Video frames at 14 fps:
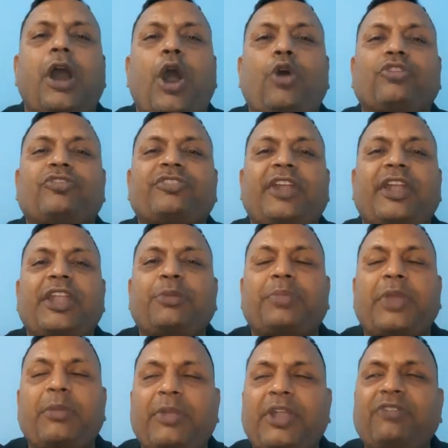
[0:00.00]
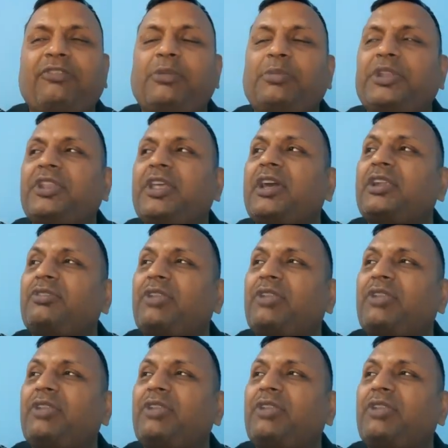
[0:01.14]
outstanding payment will be there,